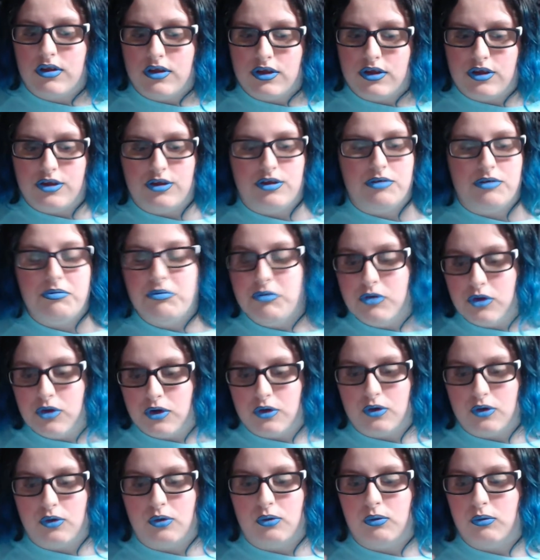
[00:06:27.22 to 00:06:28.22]

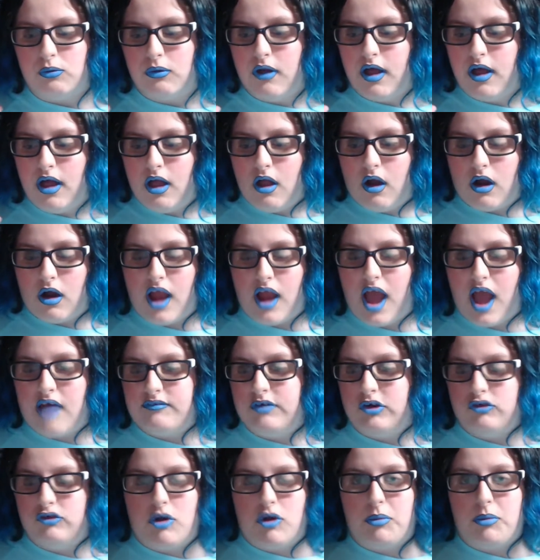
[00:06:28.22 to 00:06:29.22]
you are
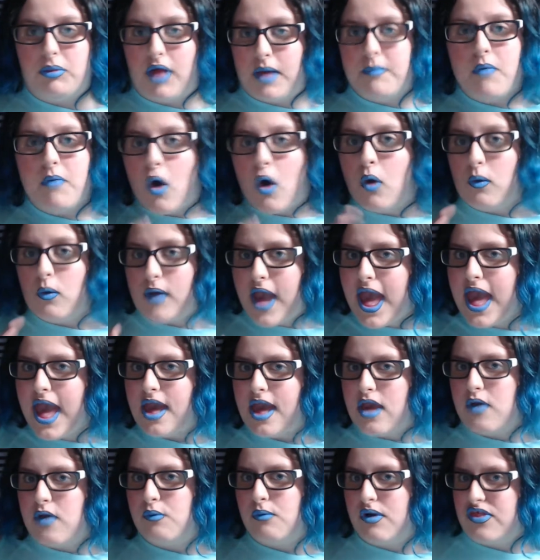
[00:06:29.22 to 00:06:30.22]
having trouble, I'm
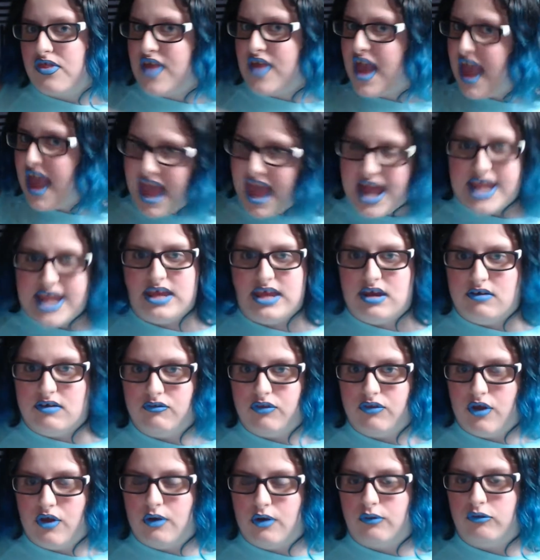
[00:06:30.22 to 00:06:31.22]
okay with any of
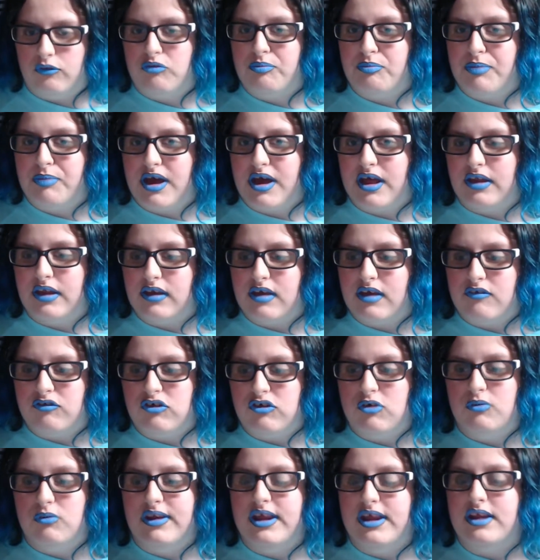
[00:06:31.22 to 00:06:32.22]
those, but if
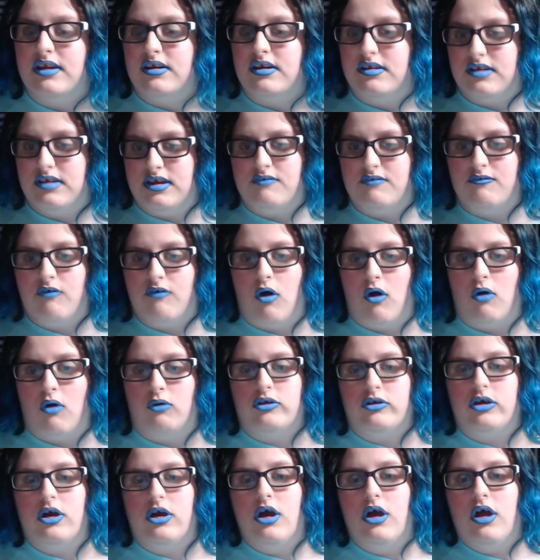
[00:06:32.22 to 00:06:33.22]
you need a
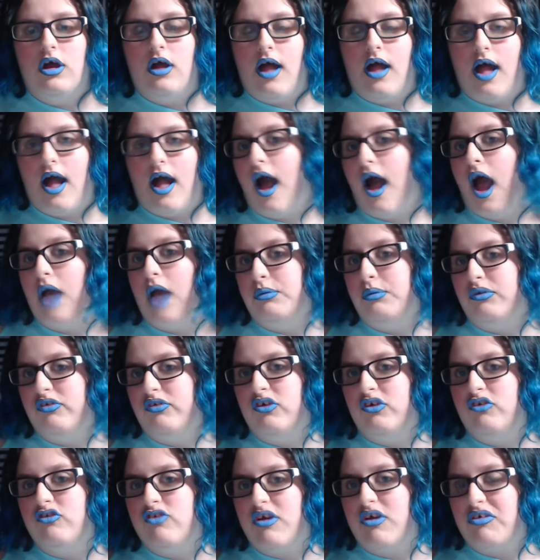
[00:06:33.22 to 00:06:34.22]
default, I would
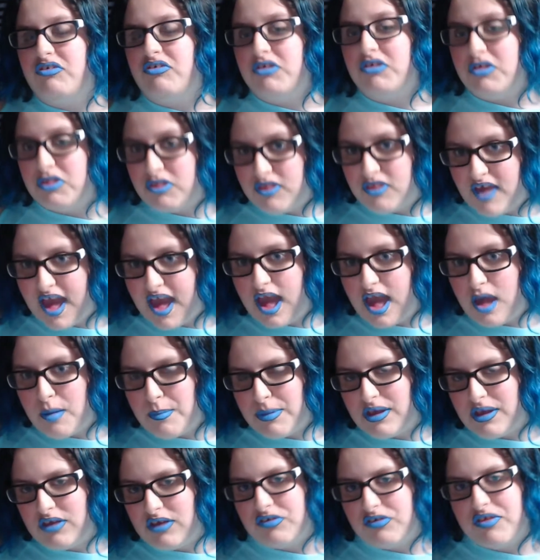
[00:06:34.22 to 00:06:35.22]
suggest they,
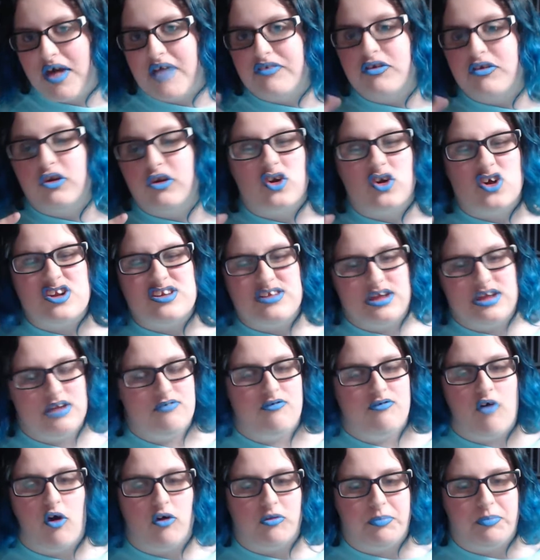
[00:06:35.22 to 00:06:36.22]
because that's a good
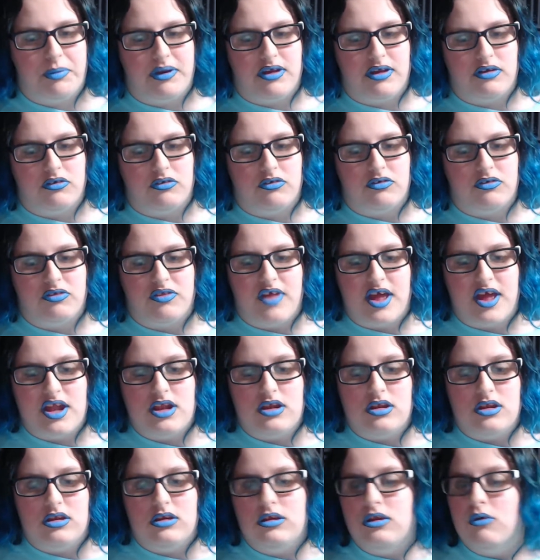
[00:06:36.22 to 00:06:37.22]
default, because
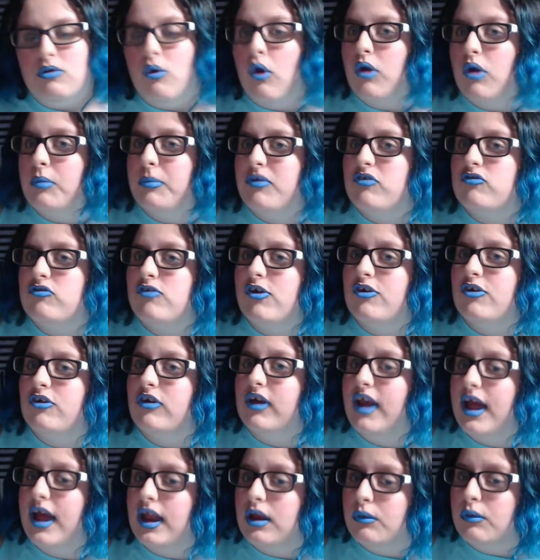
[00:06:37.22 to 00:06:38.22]
then you aren't
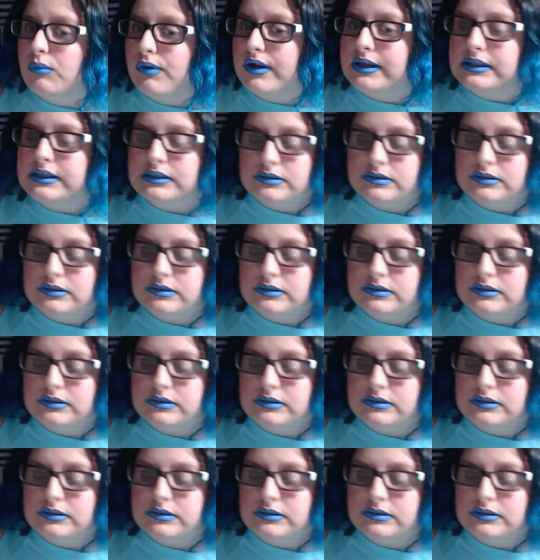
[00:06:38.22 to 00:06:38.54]
misgendering anyone.